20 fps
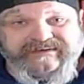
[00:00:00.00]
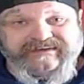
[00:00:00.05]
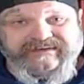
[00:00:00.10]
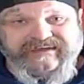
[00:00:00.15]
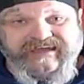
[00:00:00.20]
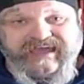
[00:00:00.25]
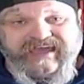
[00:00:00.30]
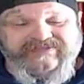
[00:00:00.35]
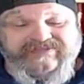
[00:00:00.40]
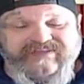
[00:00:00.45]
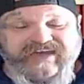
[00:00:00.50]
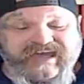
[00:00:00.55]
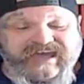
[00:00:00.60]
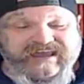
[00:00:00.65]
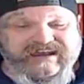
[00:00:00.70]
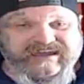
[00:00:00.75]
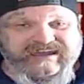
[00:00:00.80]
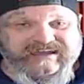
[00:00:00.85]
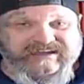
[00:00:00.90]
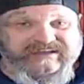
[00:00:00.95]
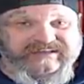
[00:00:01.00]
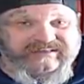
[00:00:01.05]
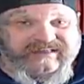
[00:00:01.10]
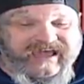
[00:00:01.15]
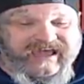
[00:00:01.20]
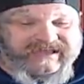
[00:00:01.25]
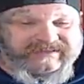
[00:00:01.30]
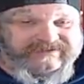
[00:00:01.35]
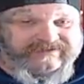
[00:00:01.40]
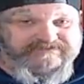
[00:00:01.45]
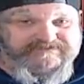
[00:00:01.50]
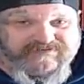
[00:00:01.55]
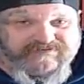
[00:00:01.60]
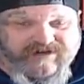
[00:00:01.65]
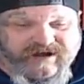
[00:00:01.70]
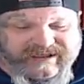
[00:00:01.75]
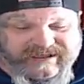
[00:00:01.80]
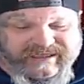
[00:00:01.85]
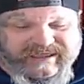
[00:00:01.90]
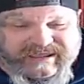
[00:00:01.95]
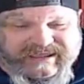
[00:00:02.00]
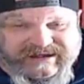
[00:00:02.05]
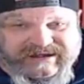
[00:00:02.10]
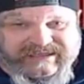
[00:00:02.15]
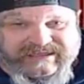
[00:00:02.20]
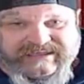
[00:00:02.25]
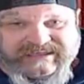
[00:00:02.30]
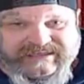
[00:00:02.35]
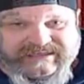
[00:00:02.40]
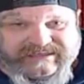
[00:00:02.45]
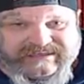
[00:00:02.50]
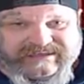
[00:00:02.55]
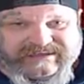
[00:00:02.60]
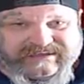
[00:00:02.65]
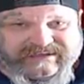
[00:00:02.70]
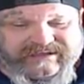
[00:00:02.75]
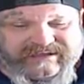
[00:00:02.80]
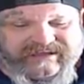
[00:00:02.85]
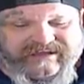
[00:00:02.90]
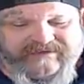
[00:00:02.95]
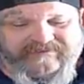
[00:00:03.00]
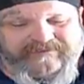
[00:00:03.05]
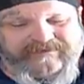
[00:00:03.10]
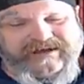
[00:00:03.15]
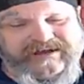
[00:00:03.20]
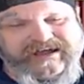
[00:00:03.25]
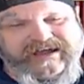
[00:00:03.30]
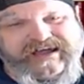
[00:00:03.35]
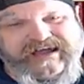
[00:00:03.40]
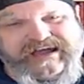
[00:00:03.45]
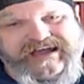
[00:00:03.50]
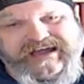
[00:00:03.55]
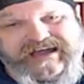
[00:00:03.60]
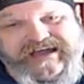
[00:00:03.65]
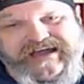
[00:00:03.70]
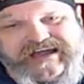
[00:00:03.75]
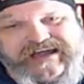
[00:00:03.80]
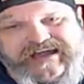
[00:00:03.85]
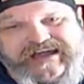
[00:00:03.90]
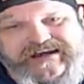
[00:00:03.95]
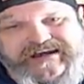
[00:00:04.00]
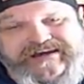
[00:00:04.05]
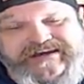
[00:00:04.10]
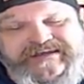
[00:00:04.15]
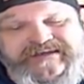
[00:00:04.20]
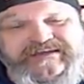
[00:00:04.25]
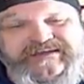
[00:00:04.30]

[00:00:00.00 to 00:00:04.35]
And then glass breaking? Come on.